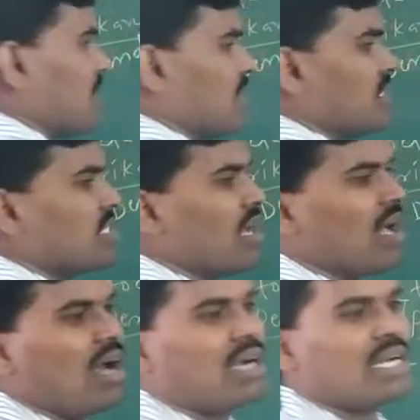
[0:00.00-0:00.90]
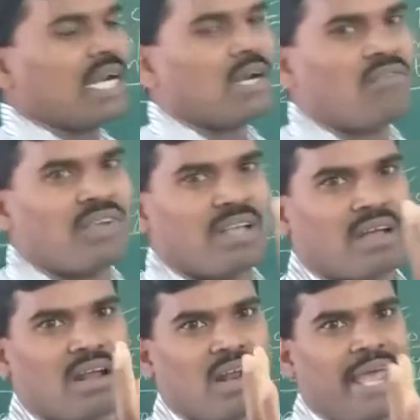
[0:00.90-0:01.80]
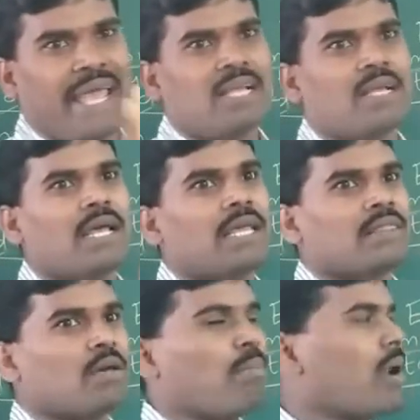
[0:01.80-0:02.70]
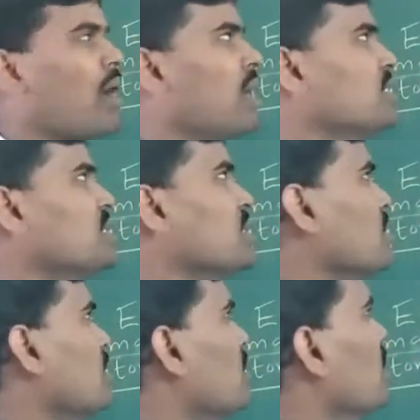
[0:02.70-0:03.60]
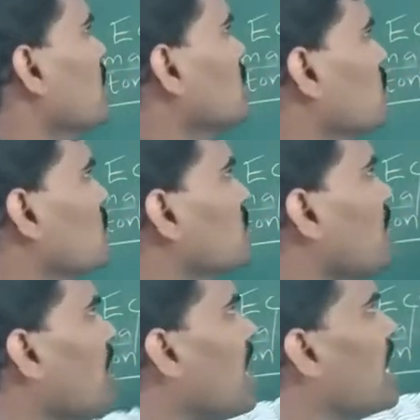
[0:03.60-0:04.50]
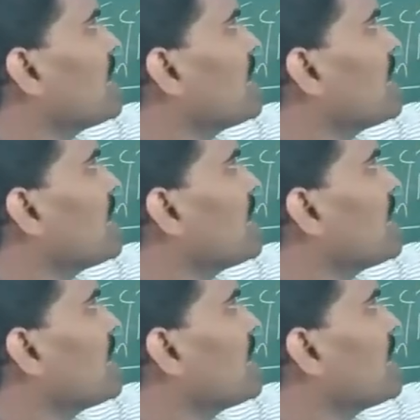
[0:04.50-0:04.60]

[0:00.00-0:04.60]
The short and finger-like, the branched. So short